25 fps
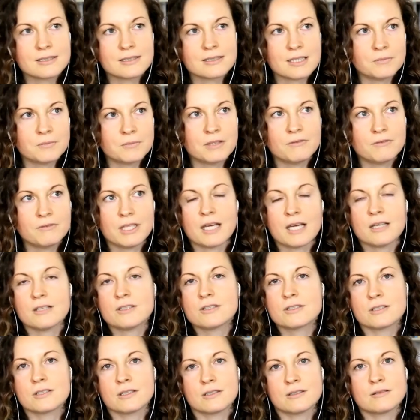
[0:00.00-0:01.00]
some
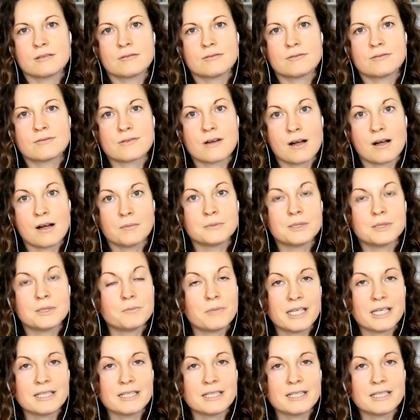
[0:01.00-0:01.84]
deviation from